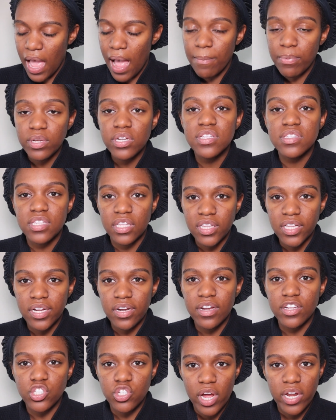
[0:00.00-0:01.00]
I'm gonna sit
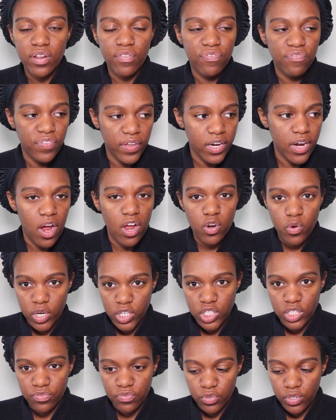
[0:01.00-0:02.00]
there and try to figure out a
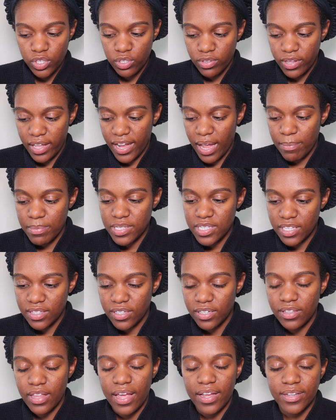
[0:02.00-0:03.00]
question for you. Like, I'm gonna sit
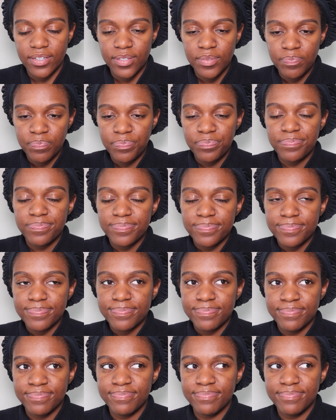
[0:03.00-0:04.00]
there like,
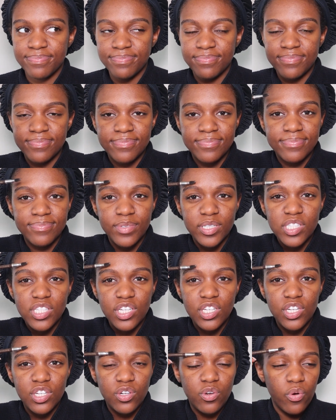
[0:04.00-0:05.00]
what's
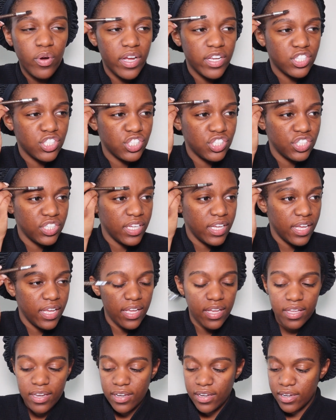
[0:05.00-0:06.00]
a good
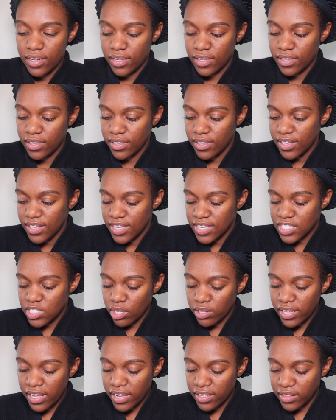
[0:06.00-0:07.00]
question?
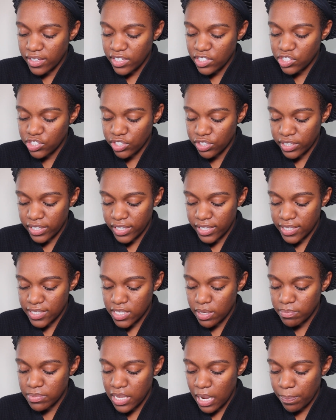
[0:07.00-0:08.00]
So that at least you're getting
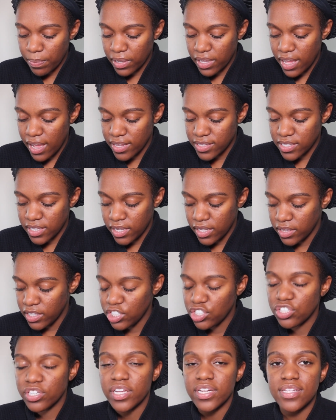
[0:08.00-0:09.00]
some type of content. At
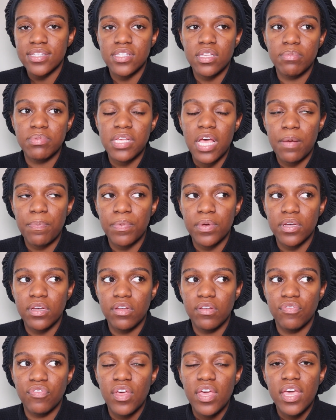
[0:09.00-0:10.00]
least you're getting some type
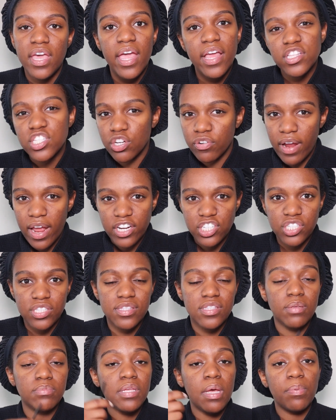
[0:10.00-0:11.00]
of
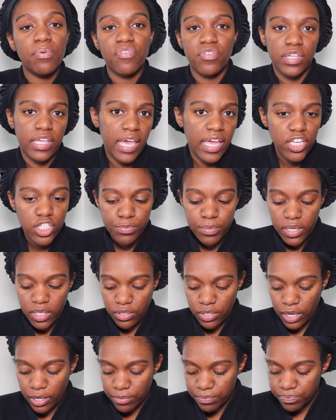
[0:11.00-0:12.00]
interaction, some type of
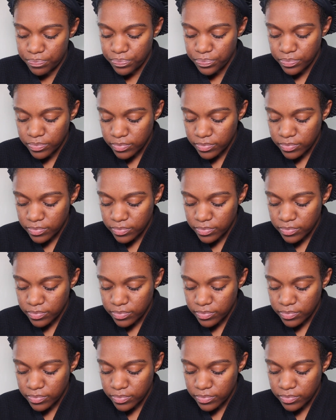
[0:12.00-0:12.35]
engagement, you know?